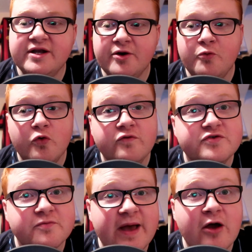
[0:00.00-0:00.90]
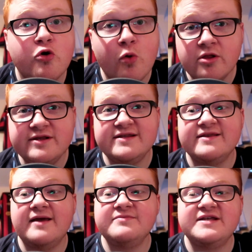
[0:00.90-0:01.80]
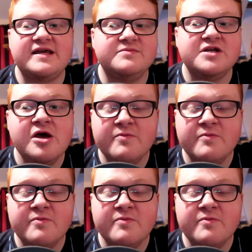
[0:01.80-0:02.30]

I know Wolves are better quality than them teams,